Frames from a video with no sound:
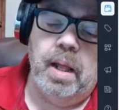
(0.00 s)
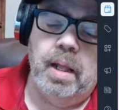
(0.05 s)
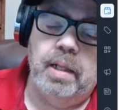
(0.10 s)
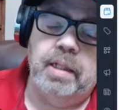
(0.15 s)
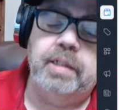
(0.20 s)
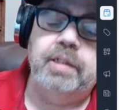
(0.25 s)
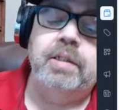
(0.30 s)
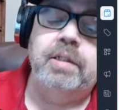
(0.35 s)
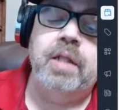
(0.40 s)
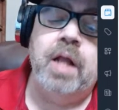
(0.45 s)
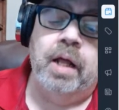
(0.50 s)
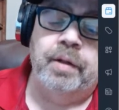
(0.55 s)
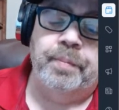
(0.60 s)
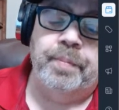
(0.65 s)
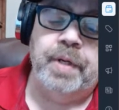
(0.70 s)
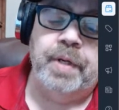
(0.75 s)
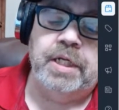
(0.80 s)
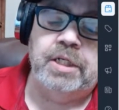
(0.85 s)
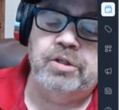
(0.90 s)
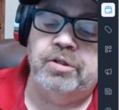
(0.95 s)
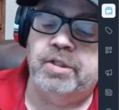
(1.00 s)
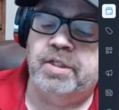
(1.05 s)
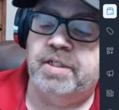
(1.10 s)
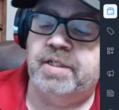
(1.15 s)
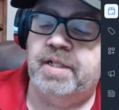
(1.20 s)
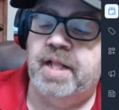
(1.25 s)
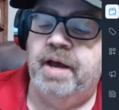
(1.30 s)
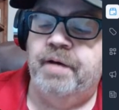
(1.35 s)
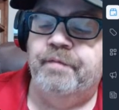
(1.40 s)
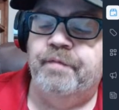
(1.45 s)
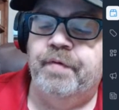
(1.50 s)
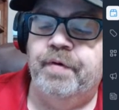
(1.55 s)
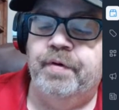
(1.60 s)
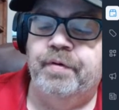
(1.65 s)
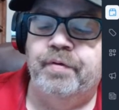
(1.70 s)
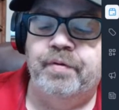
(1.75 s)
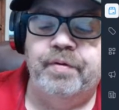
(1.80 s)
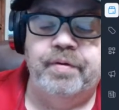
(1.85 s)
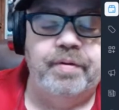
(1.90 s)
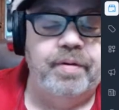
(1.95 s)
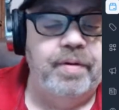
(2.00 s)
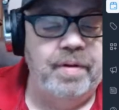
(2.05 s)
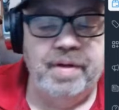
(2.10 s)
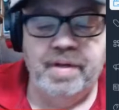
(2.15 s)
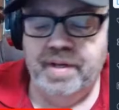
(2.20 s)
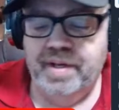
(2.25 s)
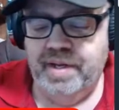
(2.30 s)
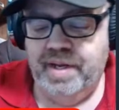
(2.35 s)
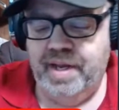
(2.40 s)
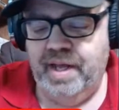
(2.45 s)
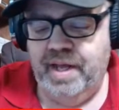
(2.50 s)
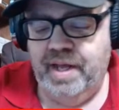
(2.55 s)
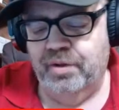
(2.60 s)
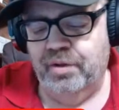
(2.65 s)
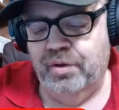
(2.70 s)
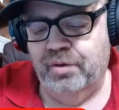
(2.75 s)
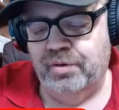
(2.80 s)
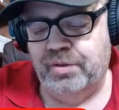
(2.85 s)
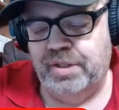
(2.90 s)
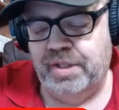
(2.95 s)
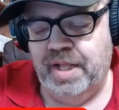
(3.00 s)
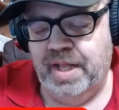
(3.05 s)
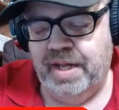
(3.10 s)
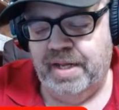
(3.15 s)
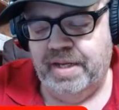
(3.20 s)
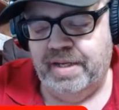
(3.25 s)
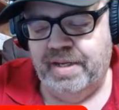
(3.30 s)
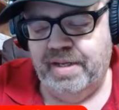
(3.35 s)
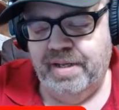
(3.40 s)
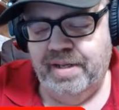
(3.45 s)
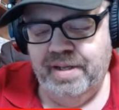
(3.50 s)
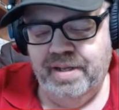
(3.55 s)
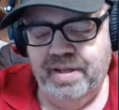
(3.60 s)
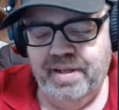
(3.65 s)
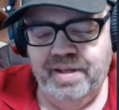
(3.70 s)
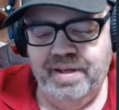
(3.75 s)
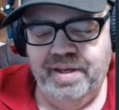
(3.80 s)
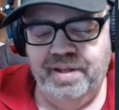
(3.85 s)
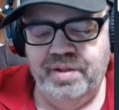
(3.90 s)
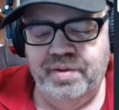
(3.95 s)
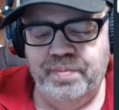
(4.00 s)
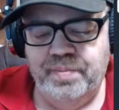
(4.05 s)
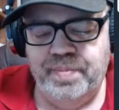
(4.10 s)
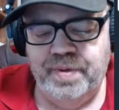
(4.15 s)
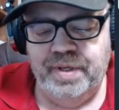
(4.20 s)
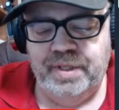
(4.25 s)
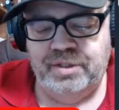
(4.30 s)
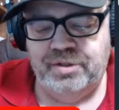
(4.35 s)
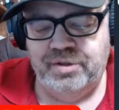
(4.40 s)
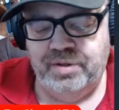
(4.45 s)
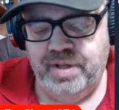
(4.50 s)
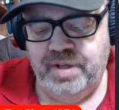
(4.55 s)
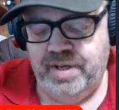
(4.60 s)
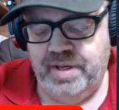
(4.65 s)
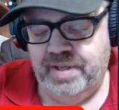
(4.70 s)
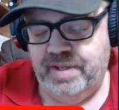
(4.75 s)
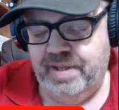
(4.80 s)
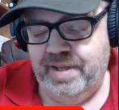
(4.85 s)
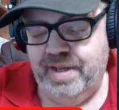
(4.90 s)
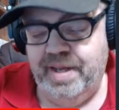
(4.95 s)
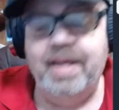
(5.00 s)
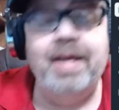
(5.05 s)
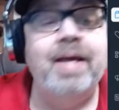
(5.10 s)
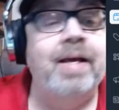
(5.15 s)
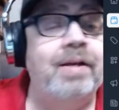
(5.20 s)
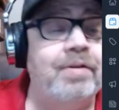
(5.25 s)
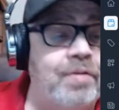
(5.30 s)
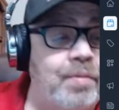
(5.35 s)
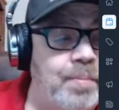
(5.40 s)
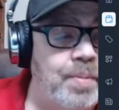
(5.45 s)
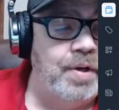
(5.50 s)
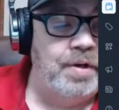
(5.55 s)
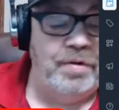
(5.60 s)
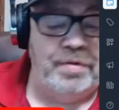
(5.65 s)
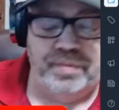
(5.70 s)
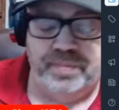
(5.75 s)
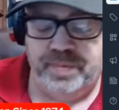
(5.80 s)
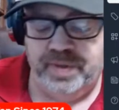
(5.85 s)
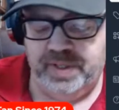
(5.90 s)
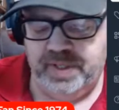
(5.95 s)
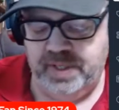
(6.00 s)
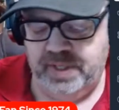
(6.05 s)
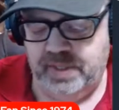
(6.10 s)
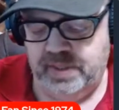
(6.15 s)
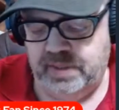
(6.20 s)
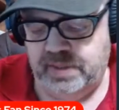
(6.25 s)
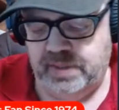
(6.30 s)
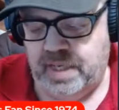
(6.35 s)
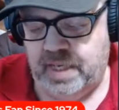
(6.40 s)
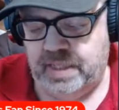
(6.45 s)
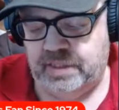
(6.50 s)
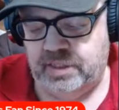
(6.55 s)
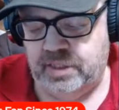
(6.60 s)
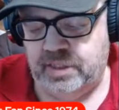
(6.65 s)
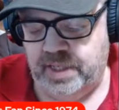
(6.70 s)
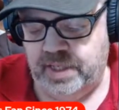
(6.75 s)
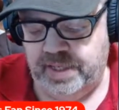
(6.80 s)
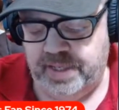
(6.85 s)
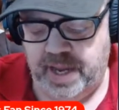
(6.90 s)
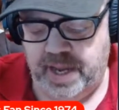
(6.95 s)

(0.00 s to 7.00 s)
He's not a pitcher, he's an outfielder. It kind of looks like in the picture that he is a pitcher, but he's actually an